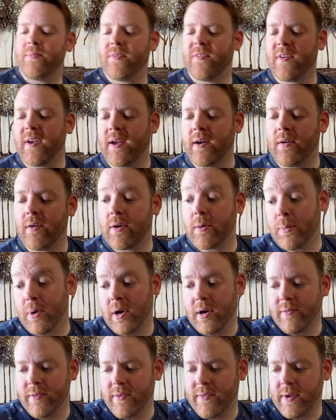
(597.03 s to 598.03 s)
tail, or
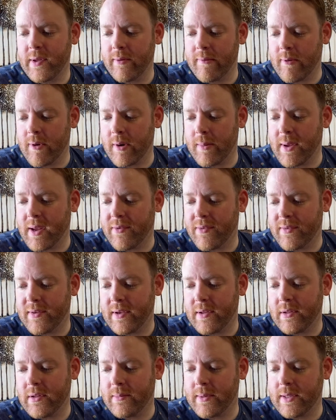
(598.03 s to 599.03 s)
part of his tail. We want to make his tail a
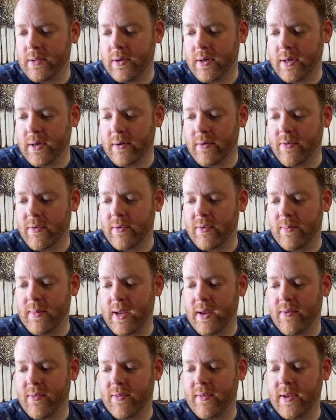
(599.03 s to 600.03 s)
little bit longer. So to make
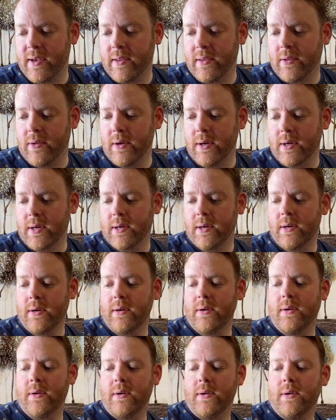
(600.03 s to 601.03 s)
his tail longer,
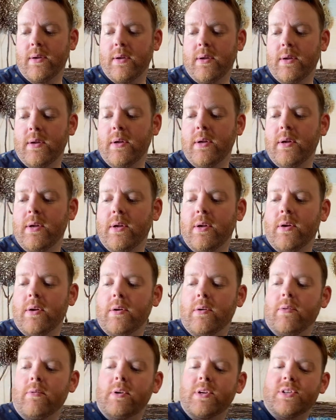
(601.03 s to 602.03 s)

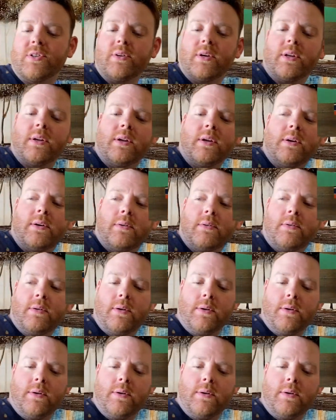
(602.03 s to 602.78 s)
what you can do